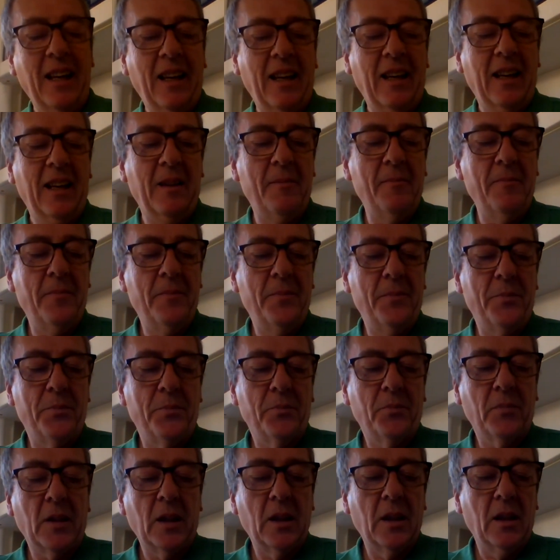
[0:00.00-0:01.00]
And
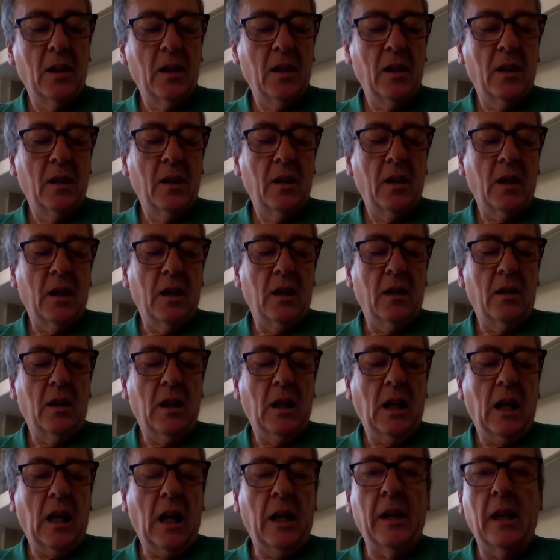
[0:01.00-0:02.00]

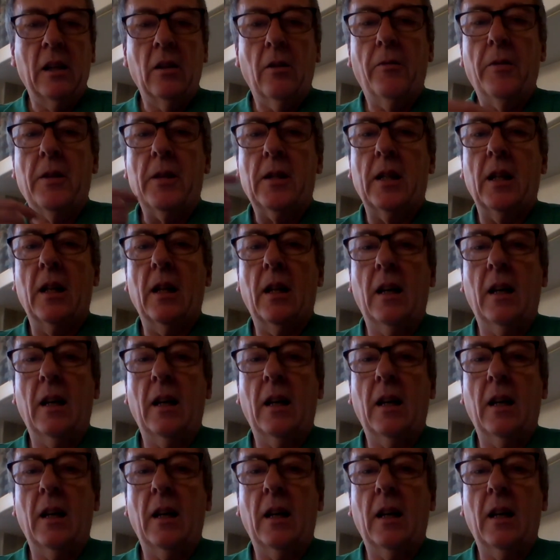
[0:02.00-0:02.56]
then obviously,